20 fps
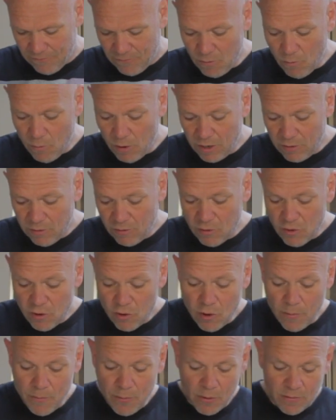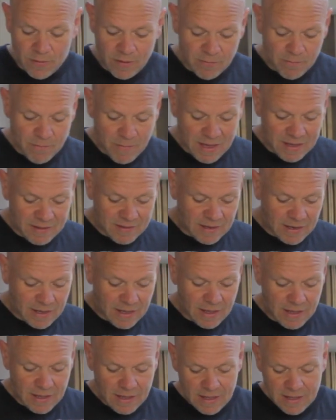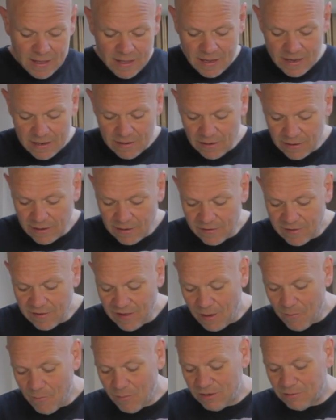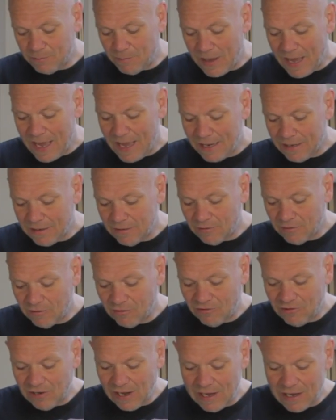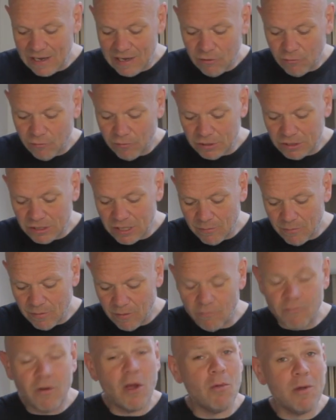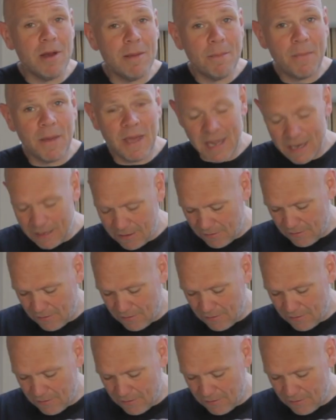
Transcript: you wanted to, you could put this mix in like a sandwich bag and just gently crush it with a rolling pin.